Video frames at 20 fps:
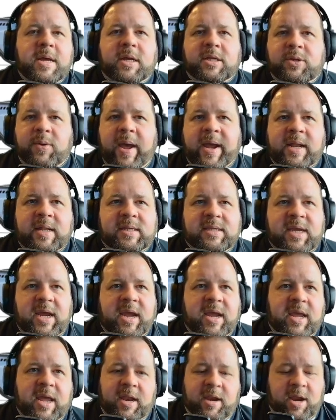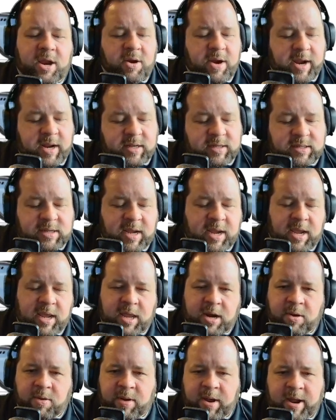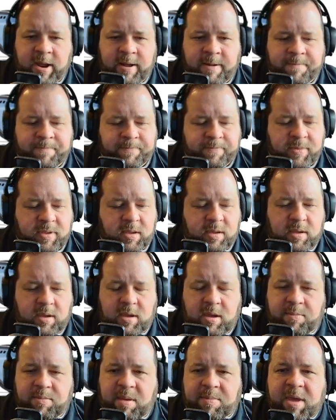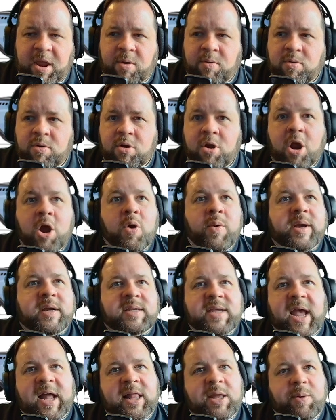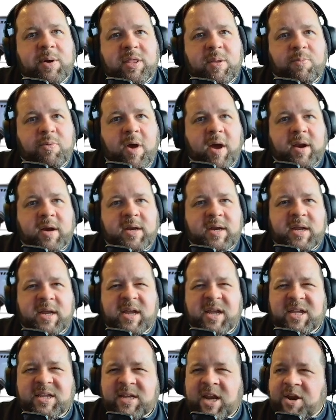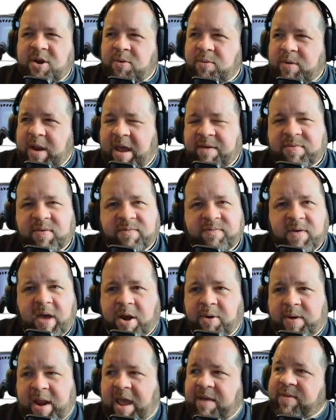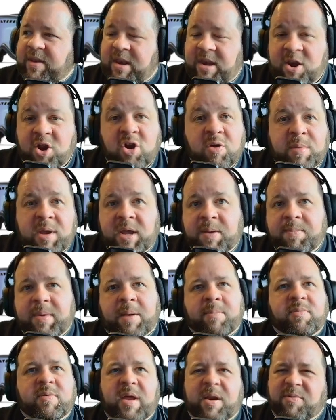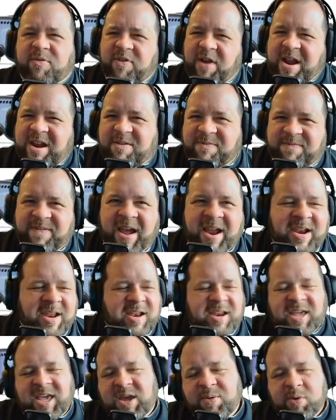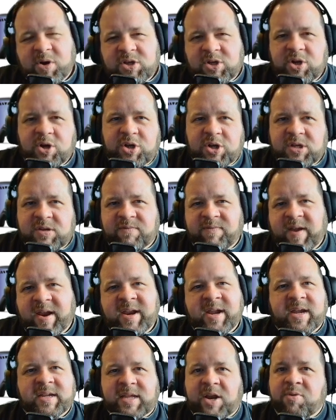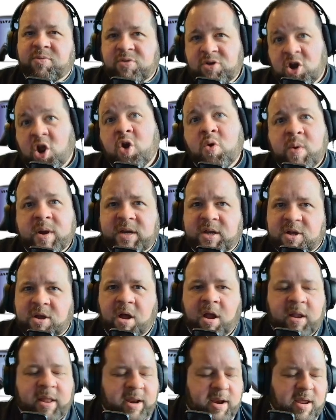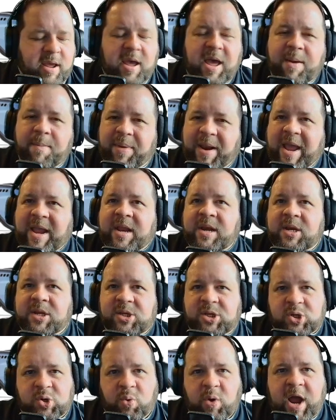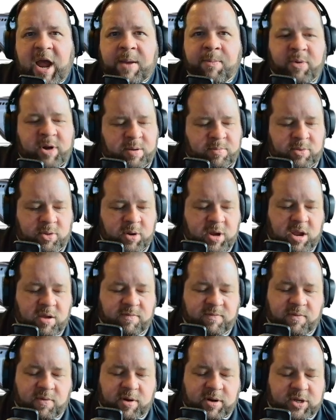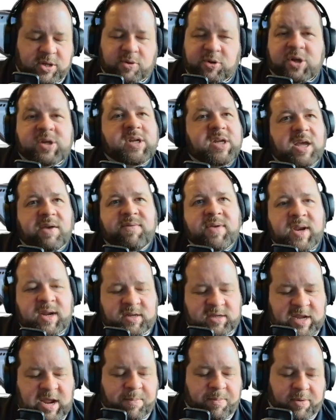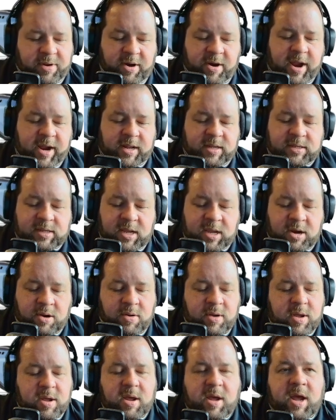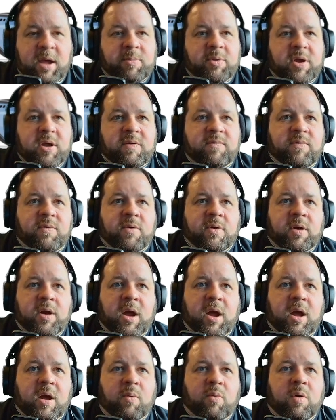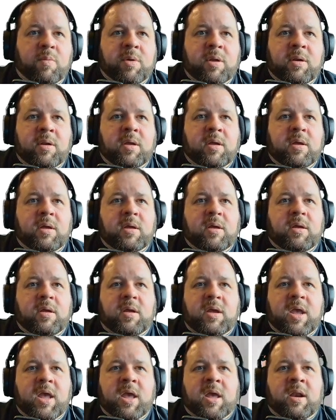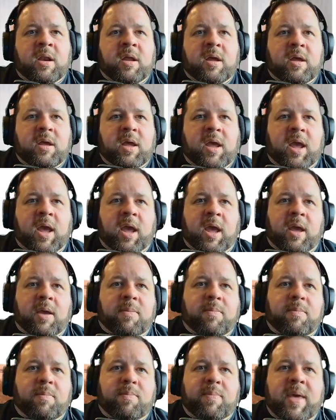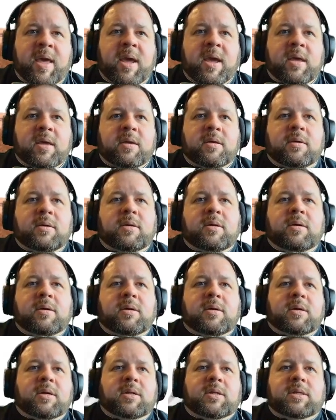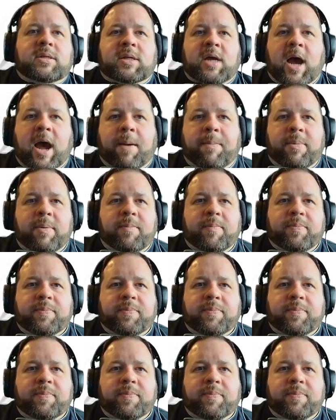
So I can say in here, maybe I don't know exactly what the product is, and I don't have I don't have it near me, but I'm trying to find it, and keyword search isn't finding it because I don't know what to call it. But I can describe what I'm looking for. So just to give you an example here, I can say I'm looking for a woman in a pink top.